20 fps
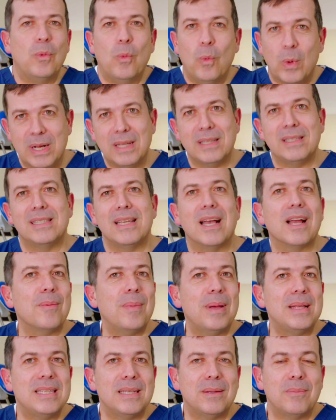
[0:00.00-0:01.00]
what a
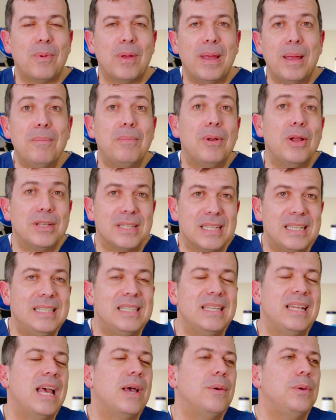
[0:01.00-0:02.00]
zygomatic implant
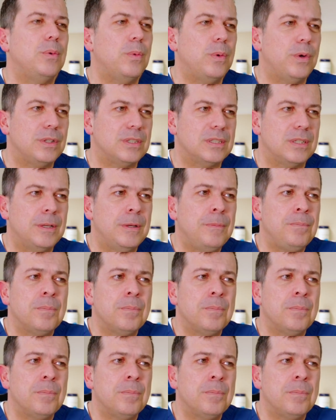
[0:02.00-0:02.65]
is and how it works.